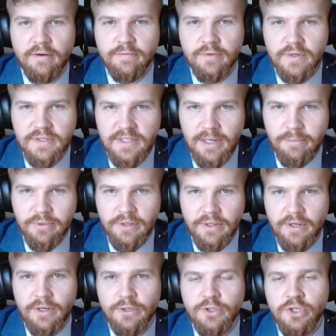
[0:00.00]
For
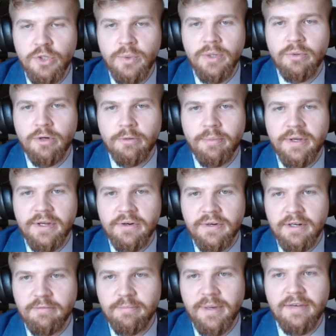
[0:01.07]
example, two-week work
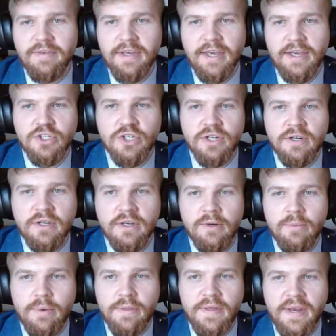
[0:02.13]
period of paid vacation
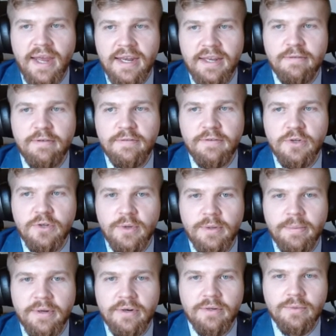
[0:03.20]
within any
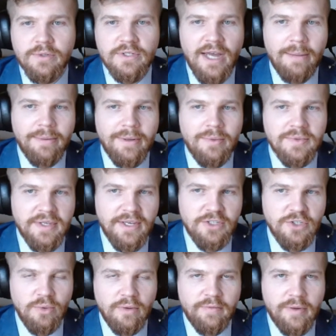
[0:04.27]
52-week period in which the applicant was
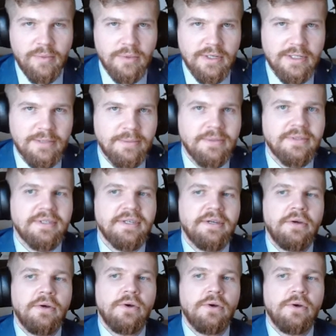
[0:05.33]
engaged in qualifying work experience.